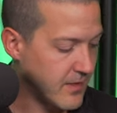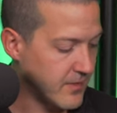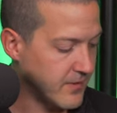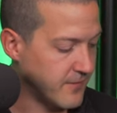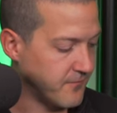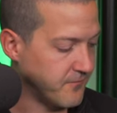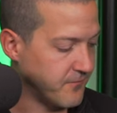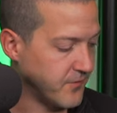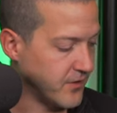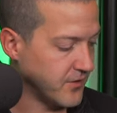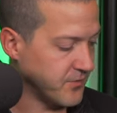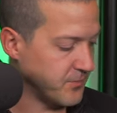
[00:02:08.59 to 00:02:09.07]

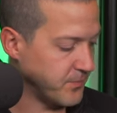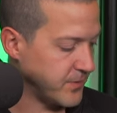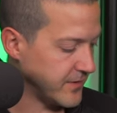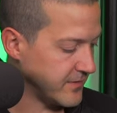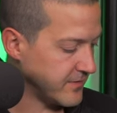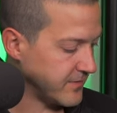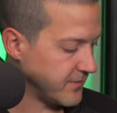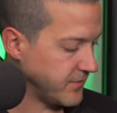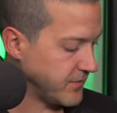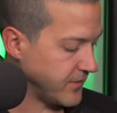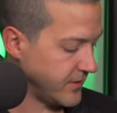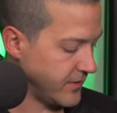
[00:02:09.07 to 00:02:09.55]
The first
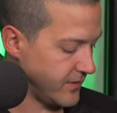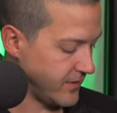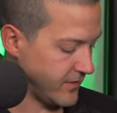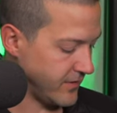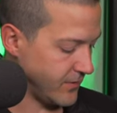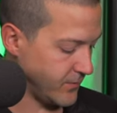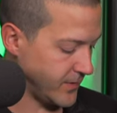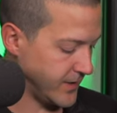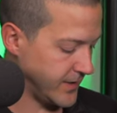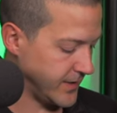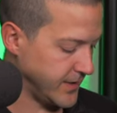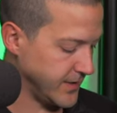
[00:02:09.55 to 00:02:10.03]
piece of theory
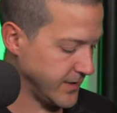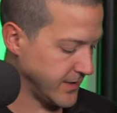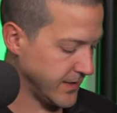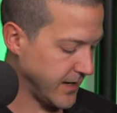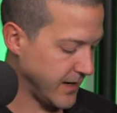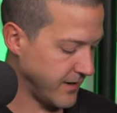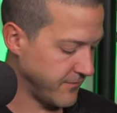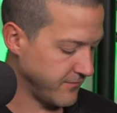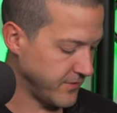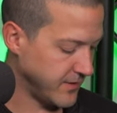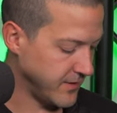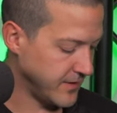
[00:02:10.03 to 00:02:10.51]
that we need to
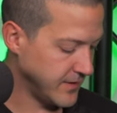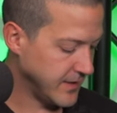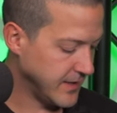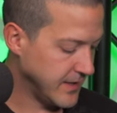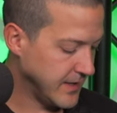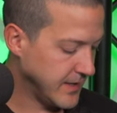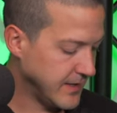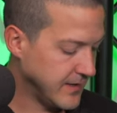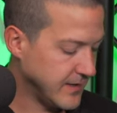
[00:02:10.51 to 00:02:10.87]
cover